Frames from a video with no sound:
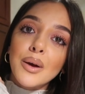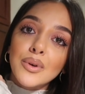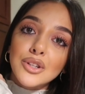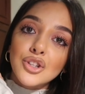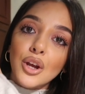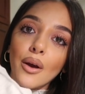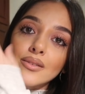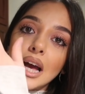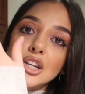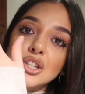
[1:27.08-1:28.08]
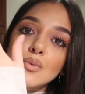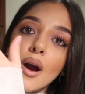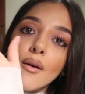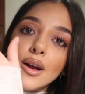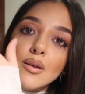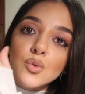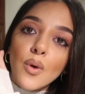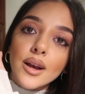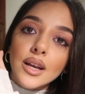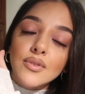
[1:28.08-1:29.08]
I want to show you, I'm actually wearing, I was
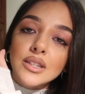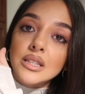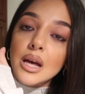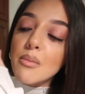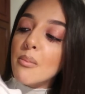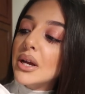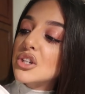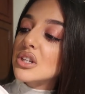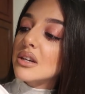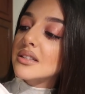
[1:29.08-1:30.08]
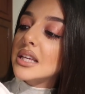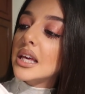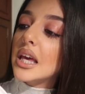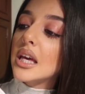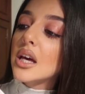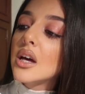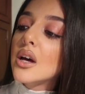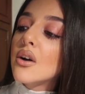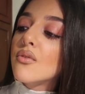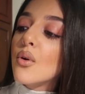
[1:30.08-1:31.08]
wearing it for some pictures I was taking
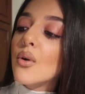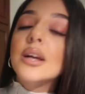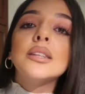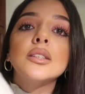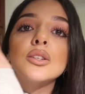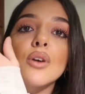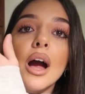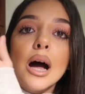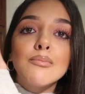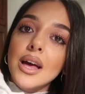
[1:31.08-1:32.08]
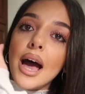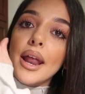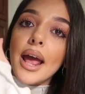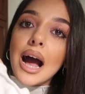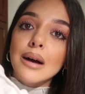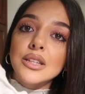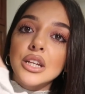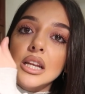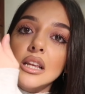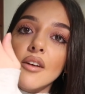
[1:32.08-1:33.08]
for Instagram, and I
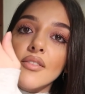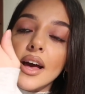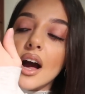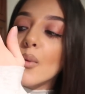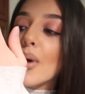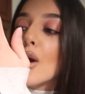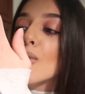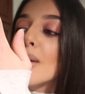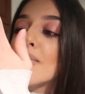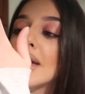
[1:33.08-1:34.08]
absolutely love it. I wear it on my